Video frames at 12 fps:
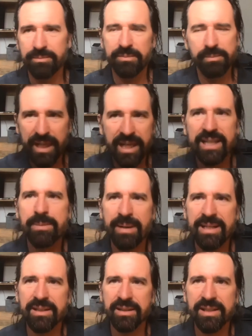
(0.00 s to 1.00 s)
plants,
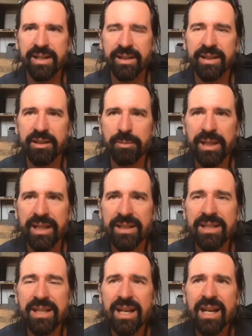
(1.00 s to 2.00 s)
basically psychedelic
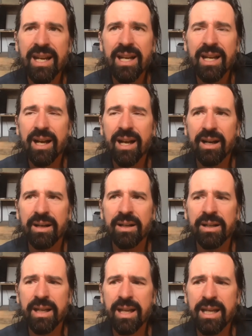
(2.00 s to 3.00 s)
plants,
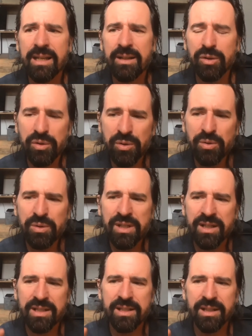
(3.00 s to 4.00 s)
includes
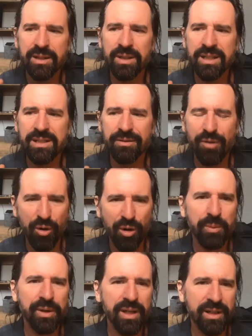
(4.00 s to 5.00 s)
a series of
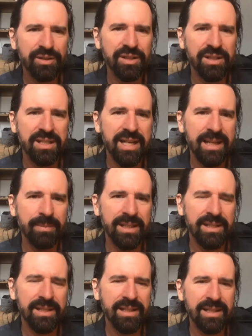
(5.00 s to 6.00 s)
harm reduction
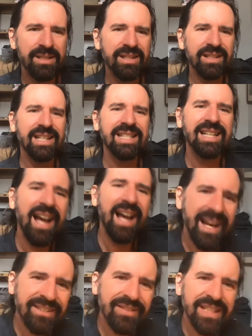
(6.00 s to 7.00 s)
statements. And it's
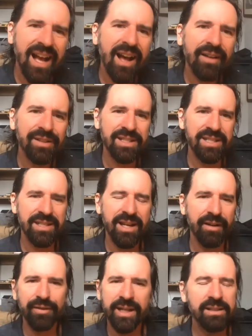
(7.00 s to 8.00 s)
kind of the obvious
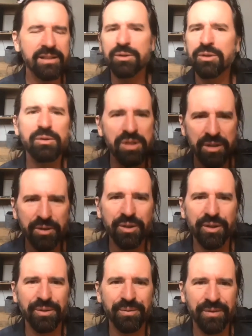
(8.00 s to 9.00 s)
stuff, like don't go
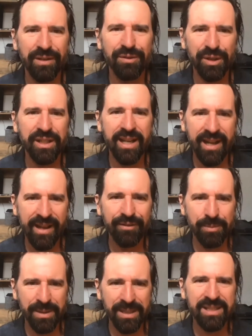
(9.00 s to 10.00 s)
solo. If you're going to have
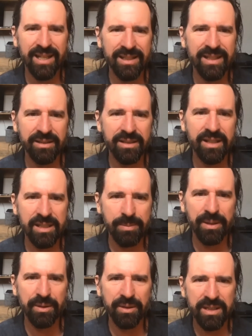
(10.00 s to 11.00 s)
a big psychedelic
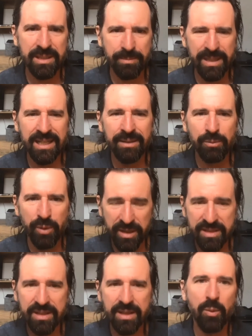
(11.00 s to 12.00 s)
experience, be
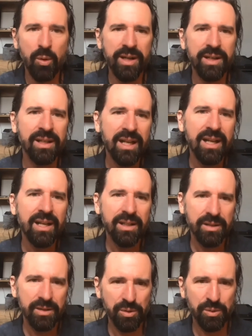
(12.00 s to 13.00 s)
with someone
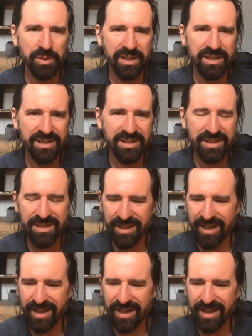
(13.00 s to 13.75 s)
who is